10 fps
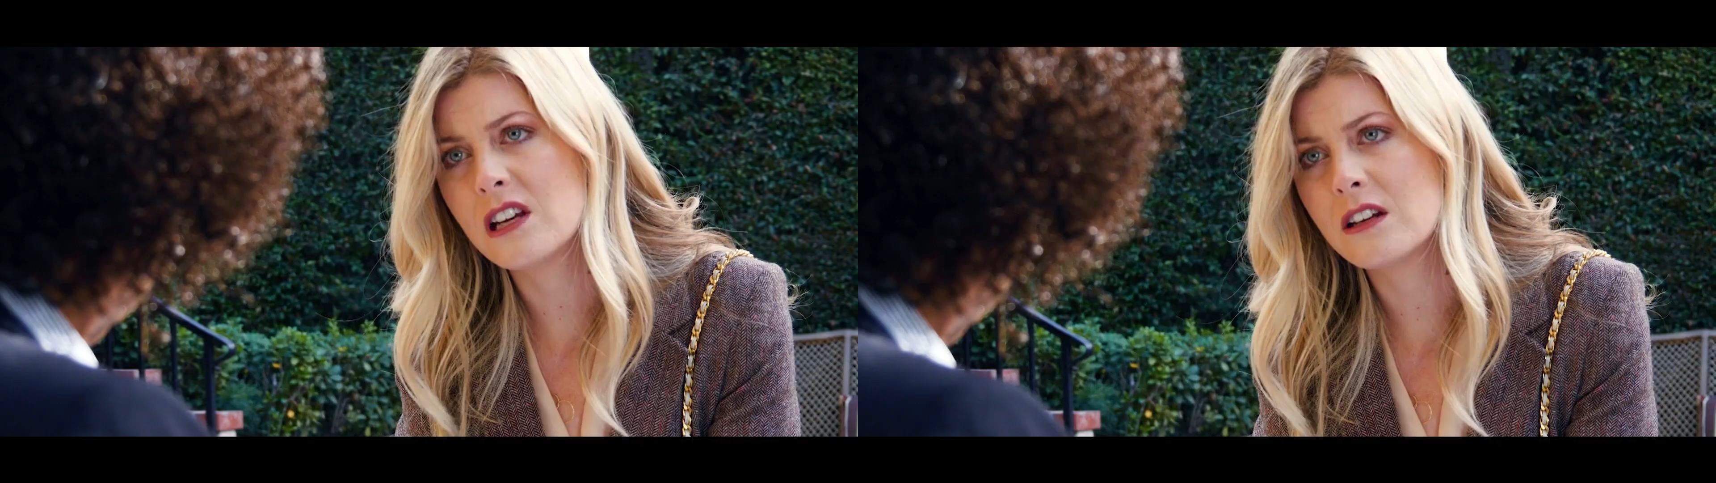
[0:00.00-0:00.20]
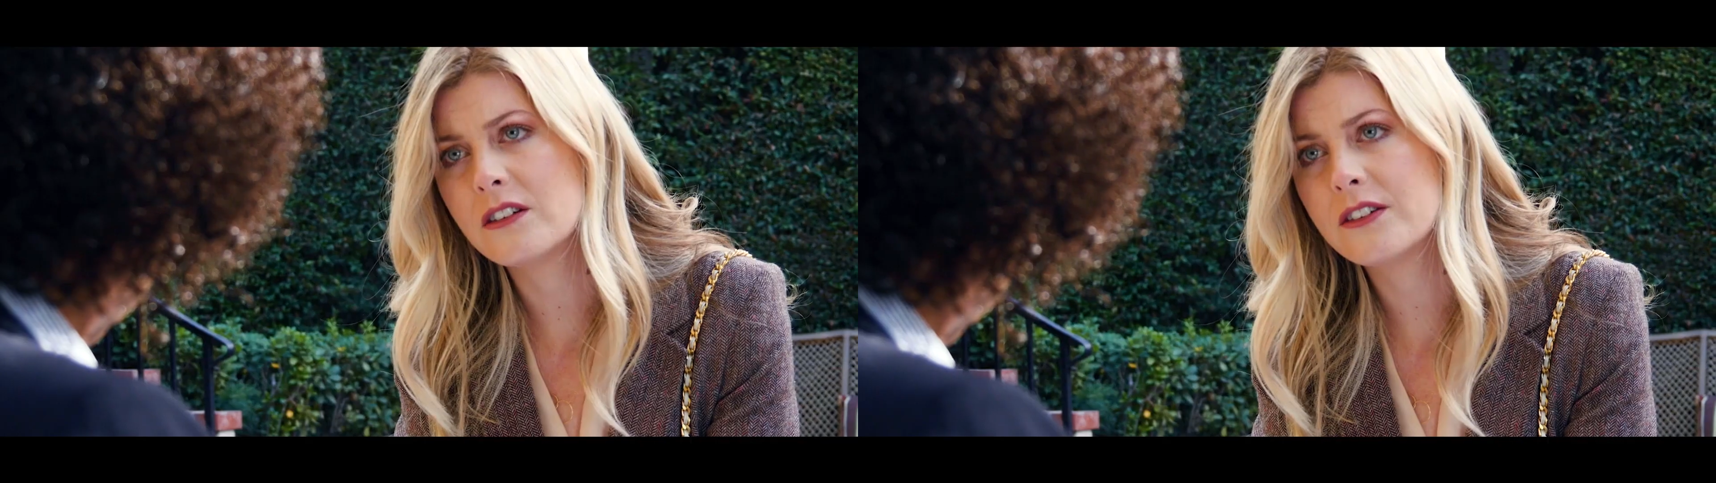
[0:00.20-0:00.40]

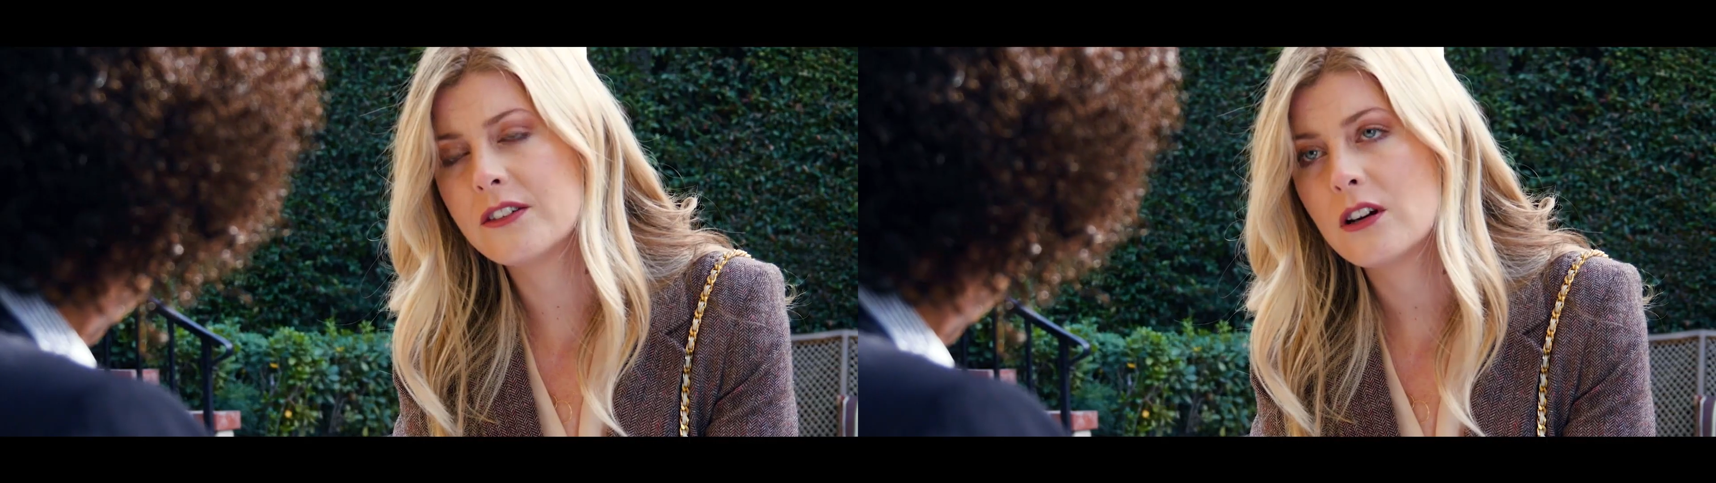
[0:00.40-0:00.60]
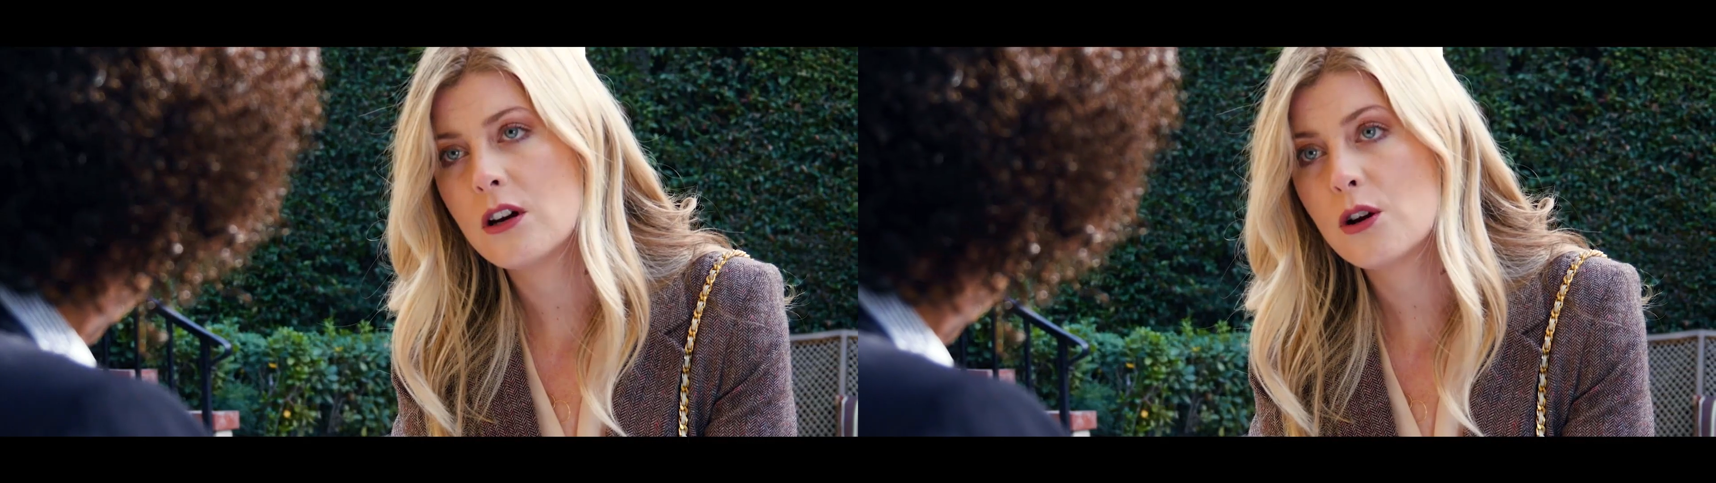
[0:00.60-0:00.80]

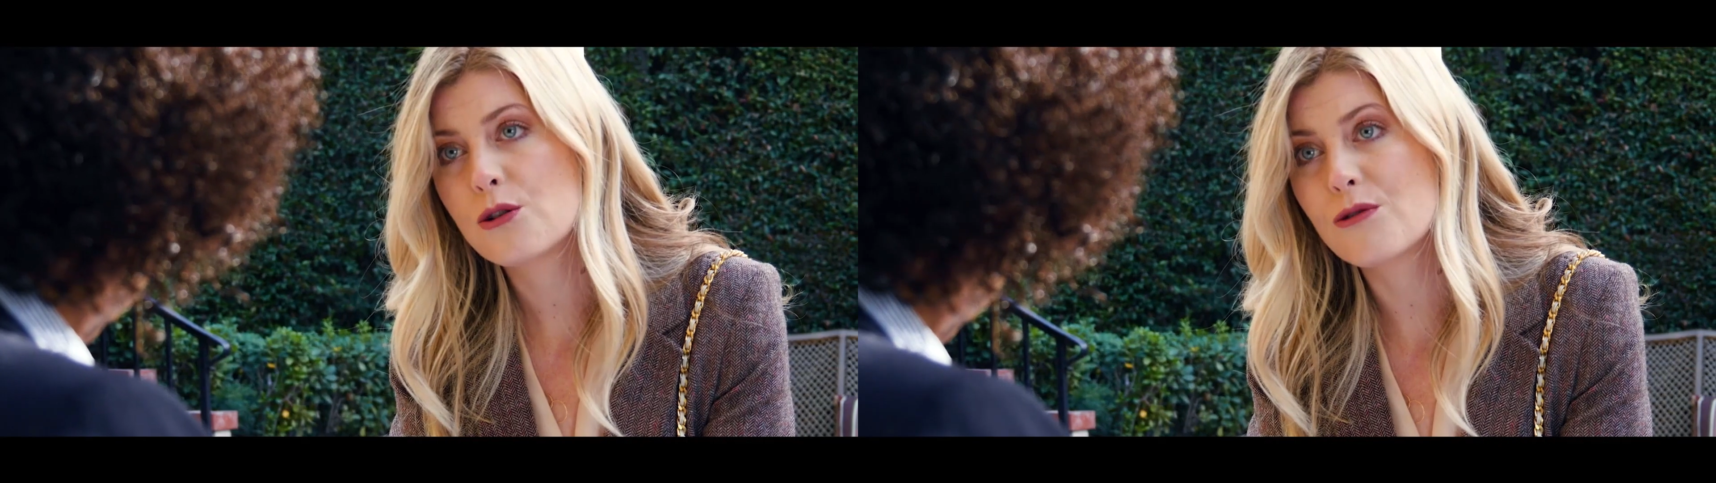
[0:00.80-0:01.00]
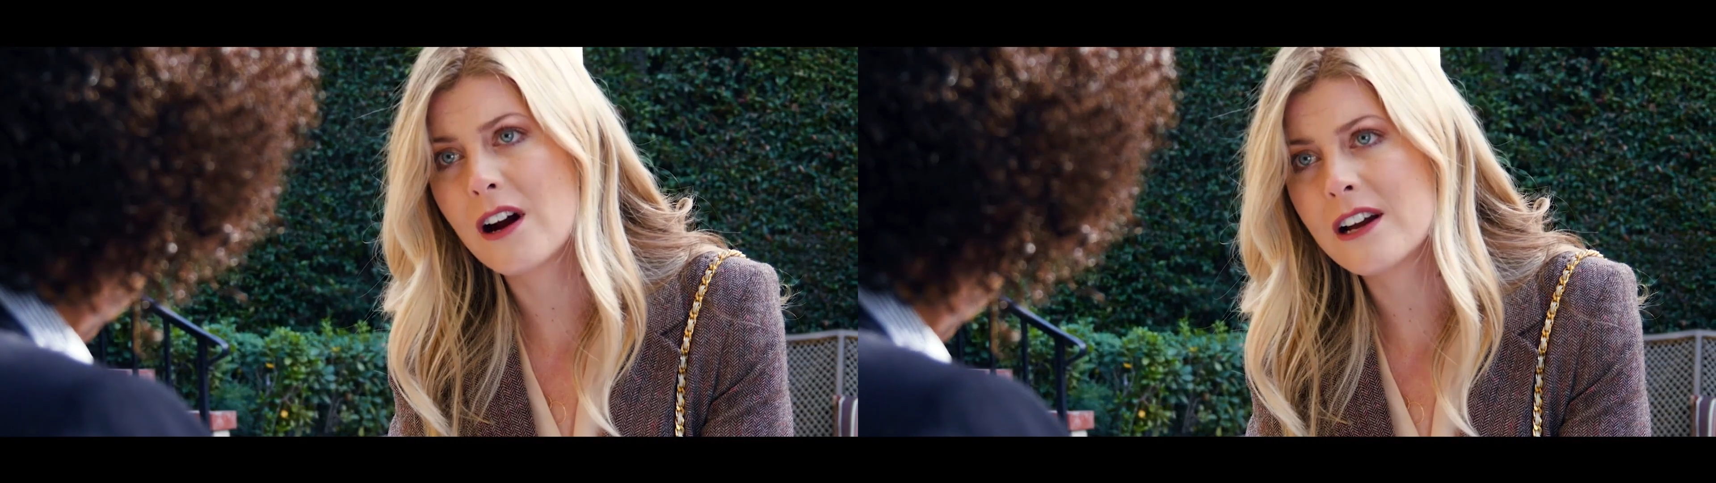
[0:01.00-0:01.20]
kids
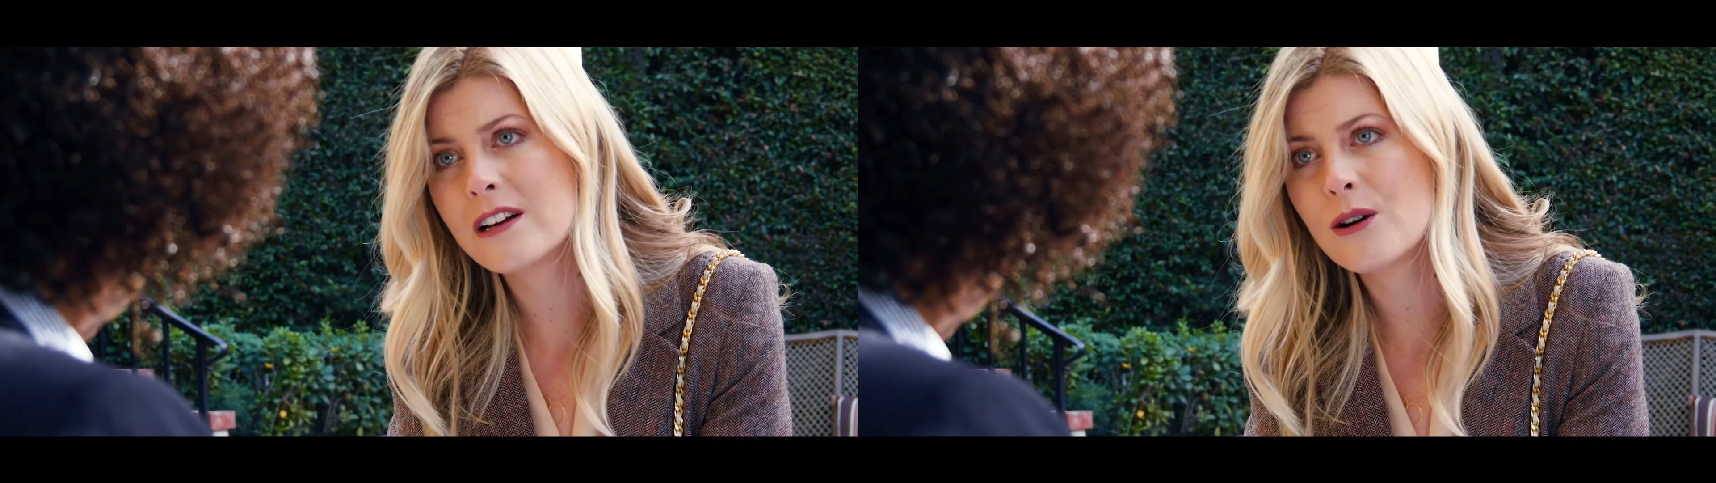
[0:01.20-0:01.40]
crying